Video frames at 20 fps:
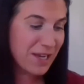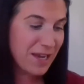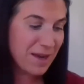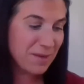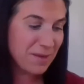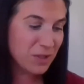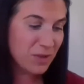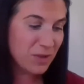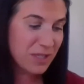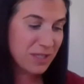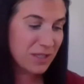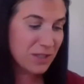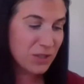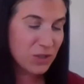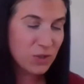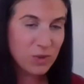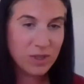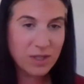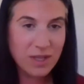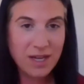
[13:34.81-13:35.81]
Emmett came to us
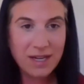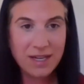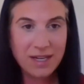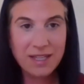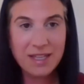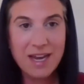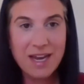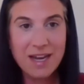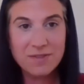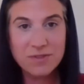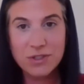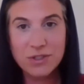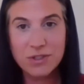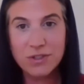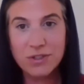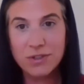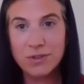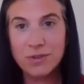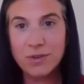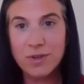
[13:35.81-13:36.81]
at 2:00 in the
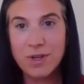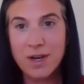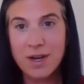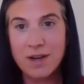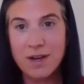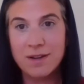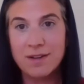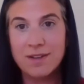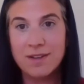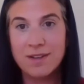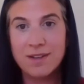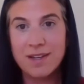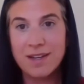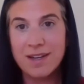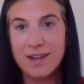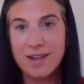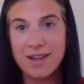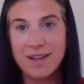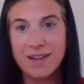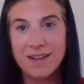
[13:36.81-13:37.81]
afternoon on
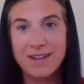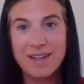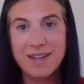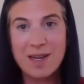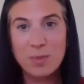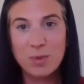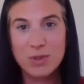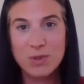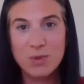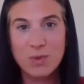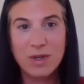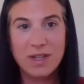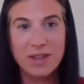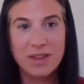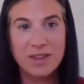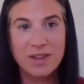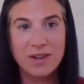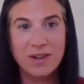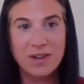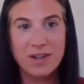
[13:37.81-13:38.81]
April
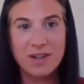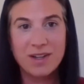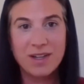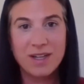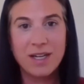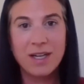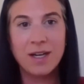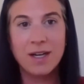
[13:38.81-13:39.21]
23rd.